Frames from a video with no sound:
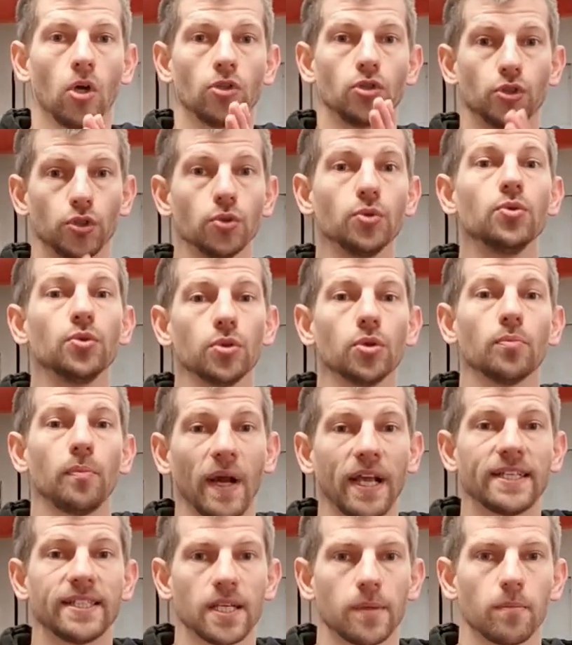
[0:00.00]
do your
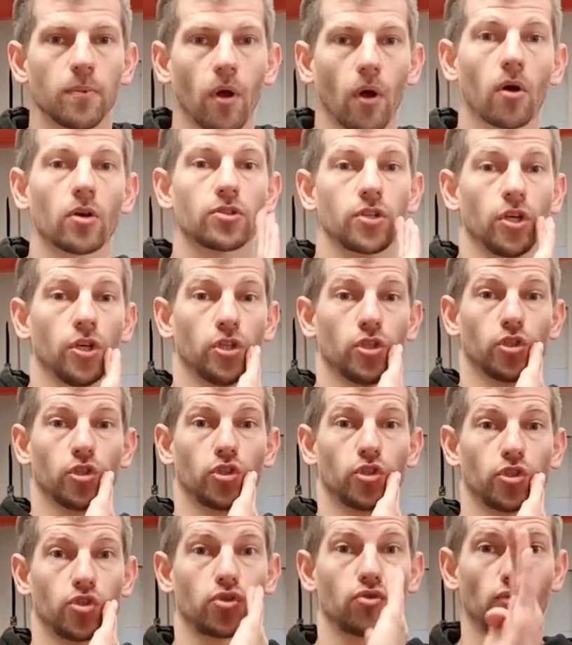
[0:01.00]
basic blocks
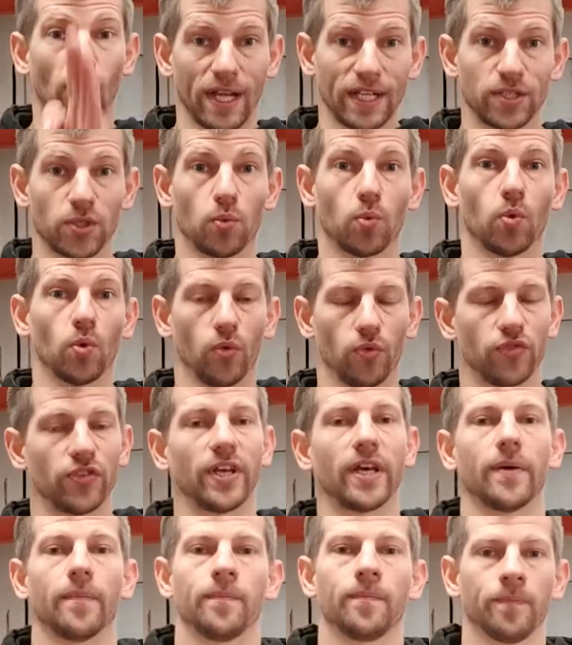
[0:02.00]
straight towards
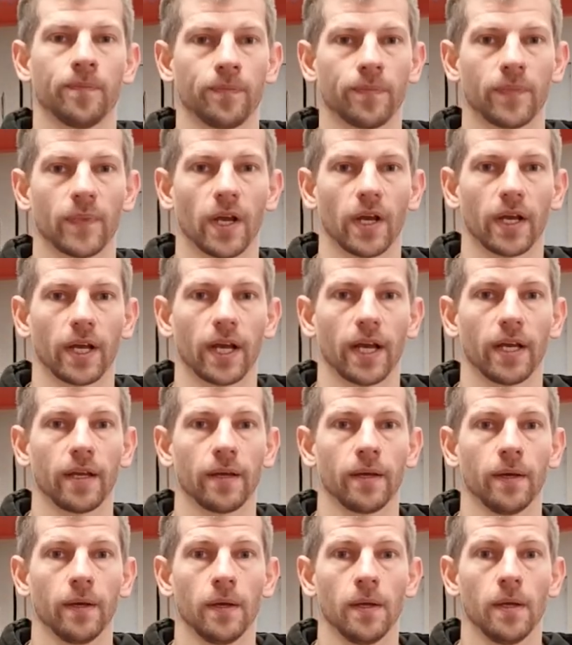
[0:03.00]
it, okay?
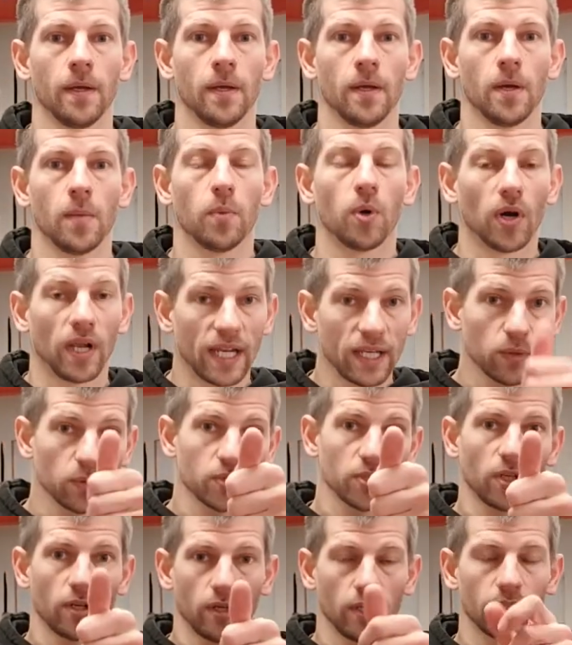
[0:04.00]
Put a little
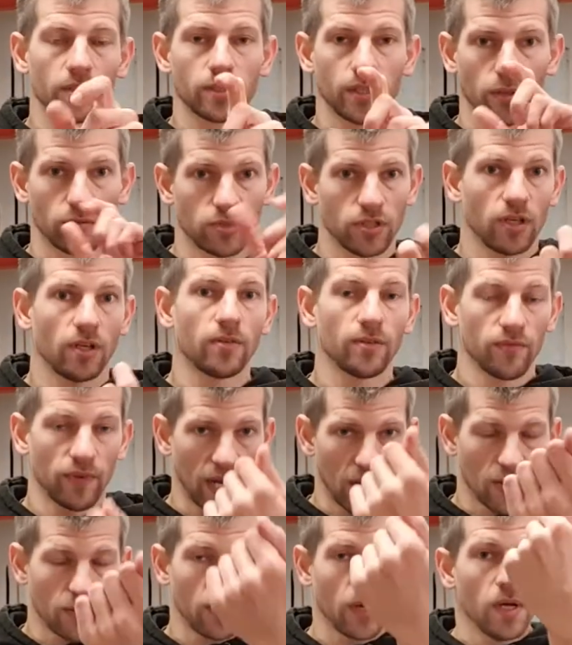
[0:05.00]
dot, so turn
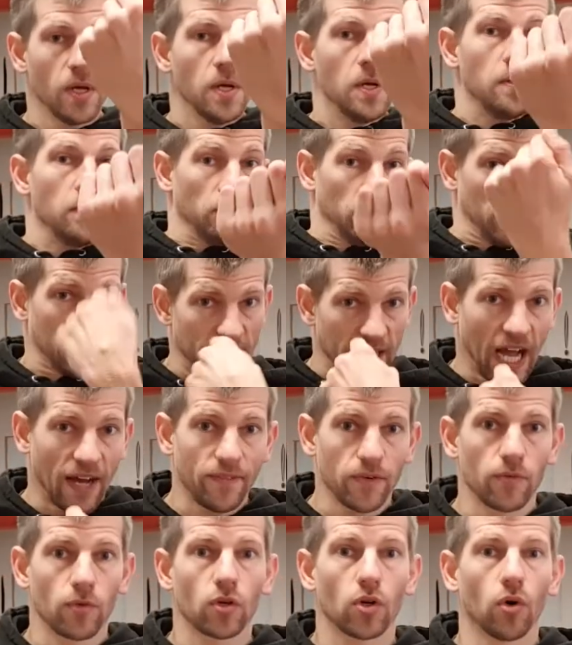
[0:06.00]
around, have it
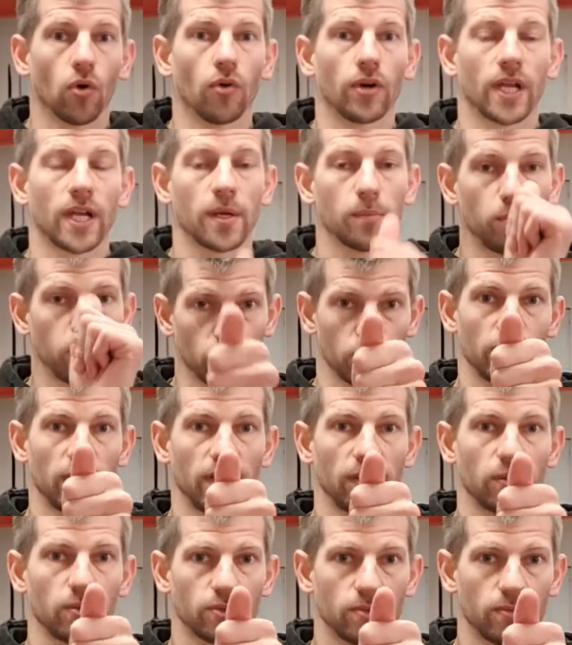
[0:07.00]
recording, put a
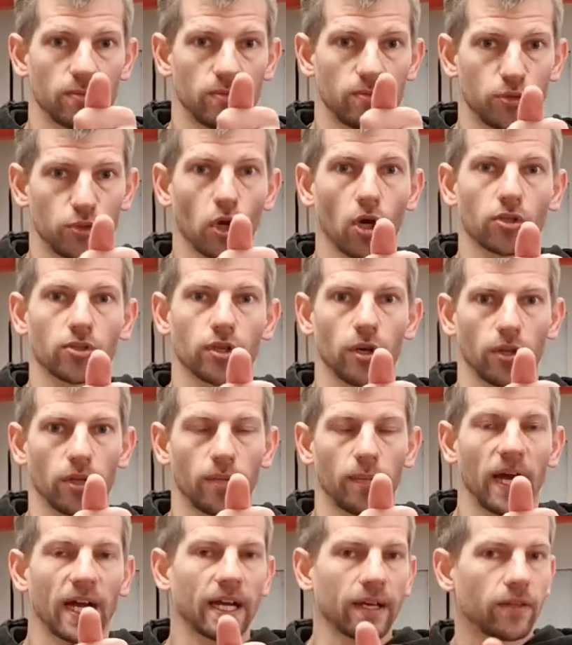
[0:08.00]
little dot on the
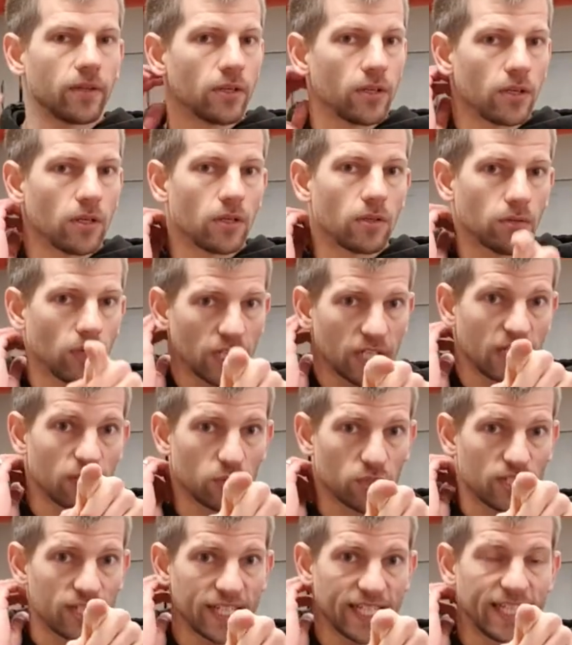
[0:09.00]
back of the, like a little
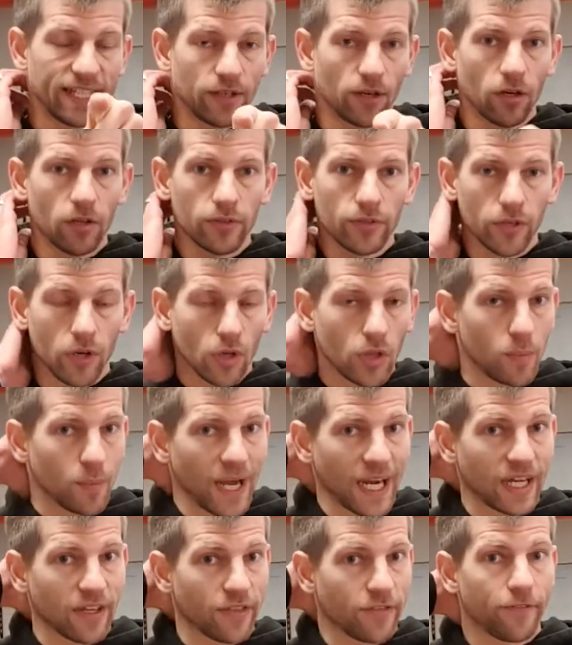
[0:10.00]
sticky dot on the back
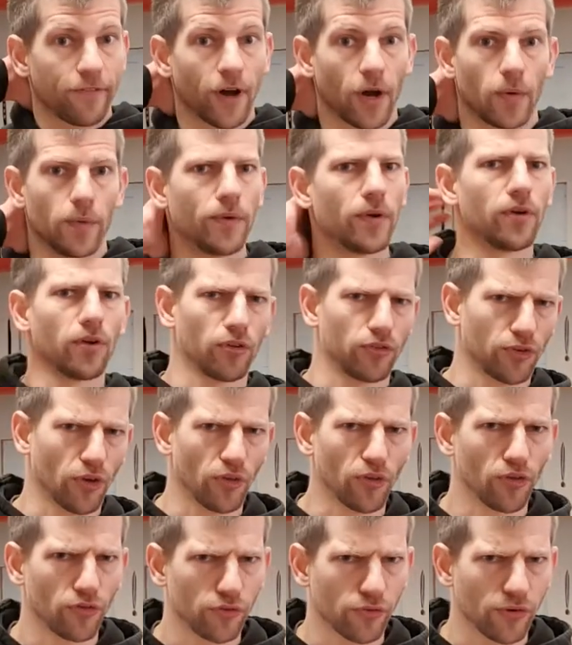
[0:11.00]
of the phone, not on the
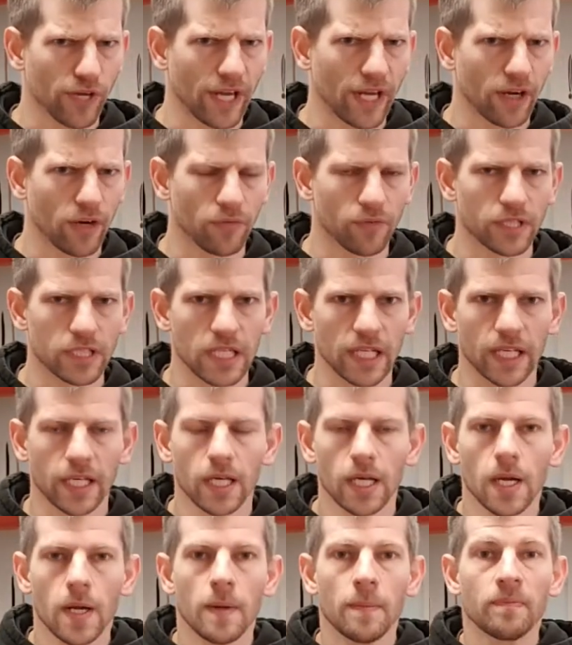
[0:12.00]
screen obviously,
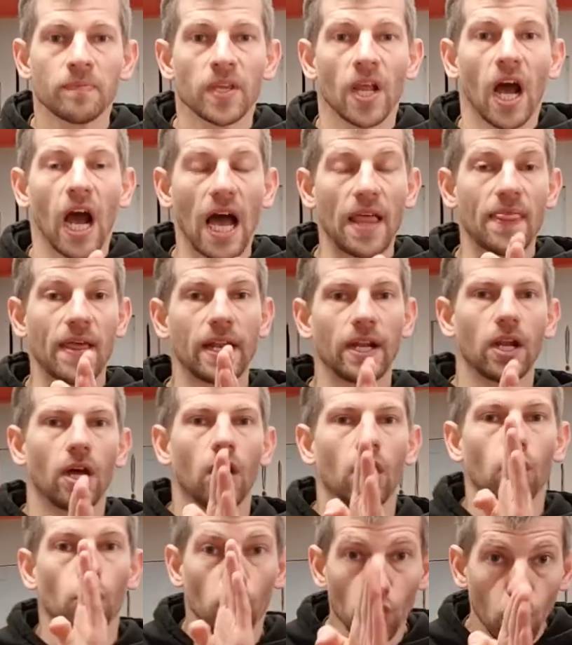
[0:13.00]
and then
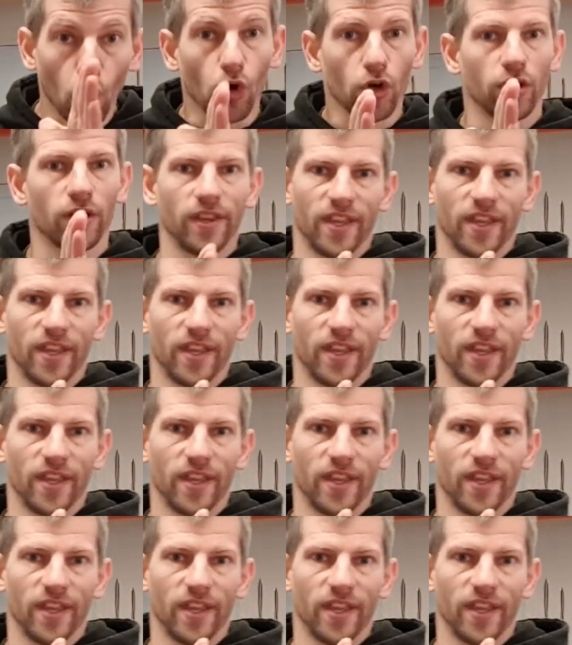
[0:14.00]
look at